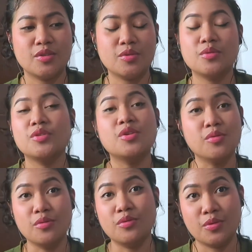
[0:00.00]

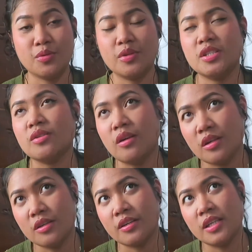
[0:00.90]
you who is
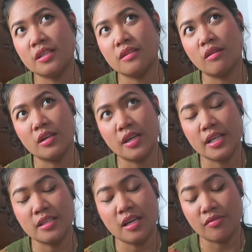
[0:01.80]
already